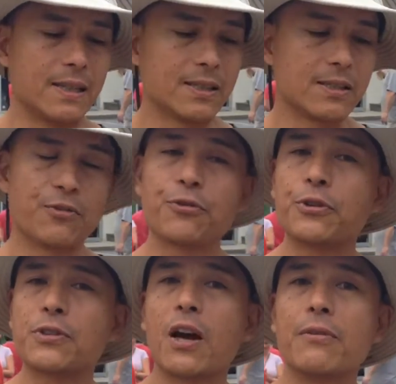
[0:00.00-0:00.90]
This is the
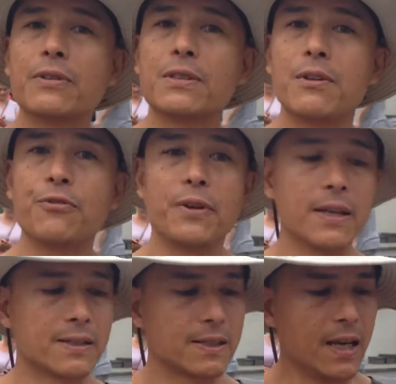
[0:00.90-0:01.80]
first harvest of the
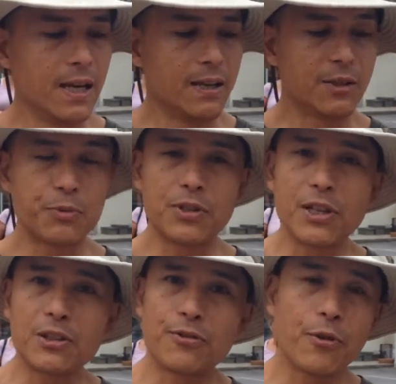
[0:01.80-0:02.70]
figs. This
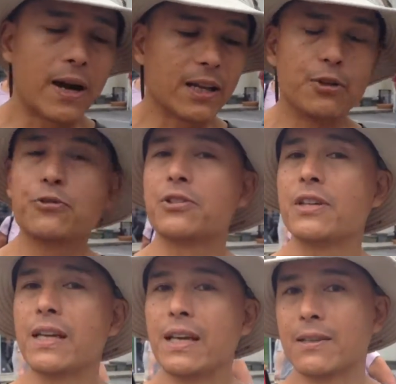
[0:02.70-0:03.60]
particular variety
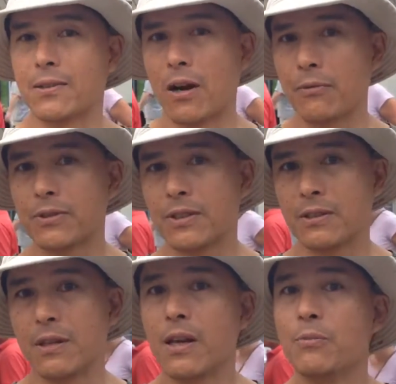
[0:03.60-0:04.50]
usually is
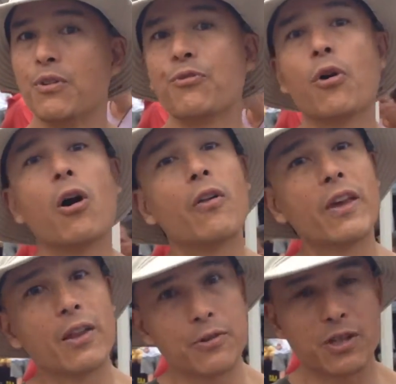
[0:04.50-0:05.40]
harvested before all
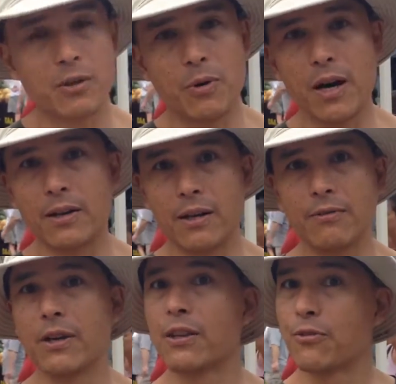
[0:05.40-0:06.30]
the others come on
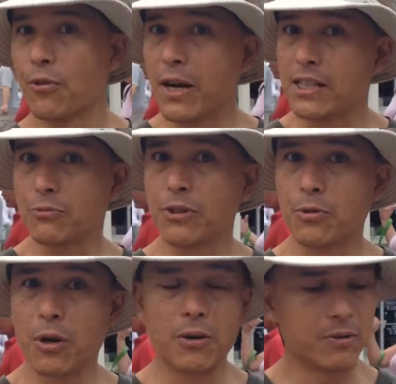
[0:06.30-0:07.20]
of the other varieties that we
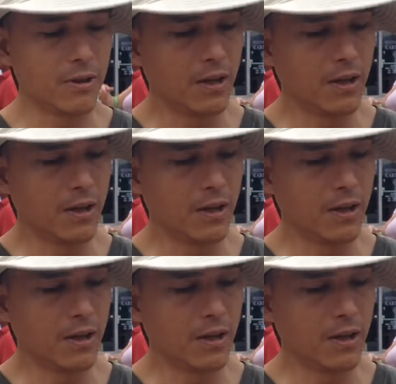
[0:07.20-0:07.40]
grow.